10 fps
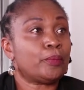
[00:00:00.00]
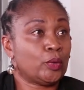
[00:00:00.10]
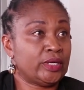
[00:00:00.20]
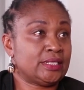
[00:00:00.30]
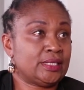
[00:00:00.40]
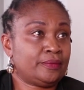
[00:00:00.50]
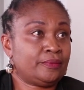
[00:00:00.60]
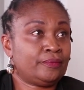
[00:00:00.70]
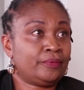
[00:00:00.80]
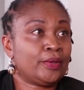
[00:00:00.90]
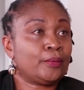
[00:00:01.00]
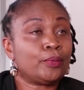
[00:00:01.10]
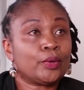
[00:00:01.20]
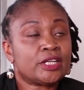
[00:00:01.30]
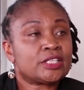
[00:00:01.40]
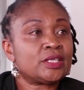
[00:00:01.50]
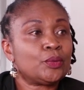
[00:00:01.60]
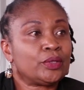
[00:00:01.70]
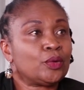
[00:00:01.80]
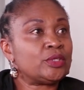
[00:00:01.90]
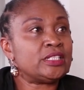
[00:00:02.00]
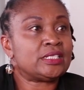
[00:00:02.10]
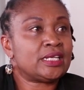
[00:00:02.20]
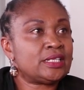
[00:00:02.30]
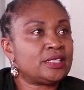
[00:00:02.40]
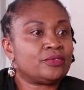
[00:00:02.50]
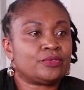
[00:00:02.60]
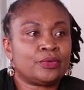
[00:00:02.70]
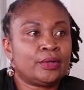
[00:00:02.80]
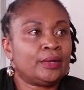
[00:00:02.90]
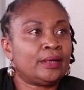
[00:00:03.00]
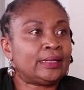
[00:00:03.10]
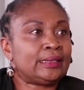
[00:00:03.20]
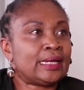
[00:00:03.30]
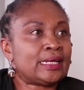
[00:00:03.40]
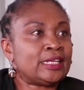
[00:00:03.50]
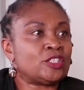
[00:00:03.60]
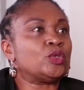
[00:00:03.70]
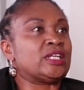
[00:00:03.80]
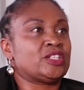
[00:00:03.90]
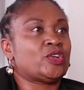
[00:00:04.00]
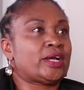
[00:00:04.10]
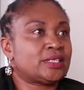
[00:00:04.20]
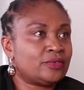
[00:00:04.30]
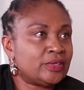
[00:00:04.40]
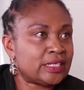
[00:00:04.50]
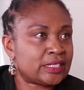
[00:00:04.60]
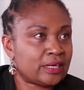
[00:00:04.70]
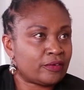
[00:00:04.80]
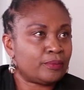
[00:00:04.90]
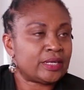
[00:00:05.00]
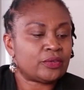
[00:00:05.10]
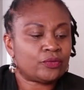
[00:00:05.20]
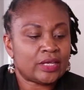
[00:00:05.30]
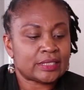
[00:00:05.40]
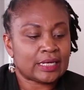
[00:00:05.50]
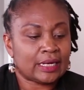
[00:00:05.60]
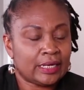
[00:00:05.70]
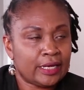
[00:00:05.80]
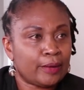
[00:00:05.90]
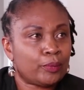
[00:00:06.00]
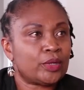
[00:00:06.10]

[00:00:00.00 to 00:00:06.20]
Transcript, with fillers: in policy. Mm. Policy without incentive that is not attractive in itself. But if there's a clear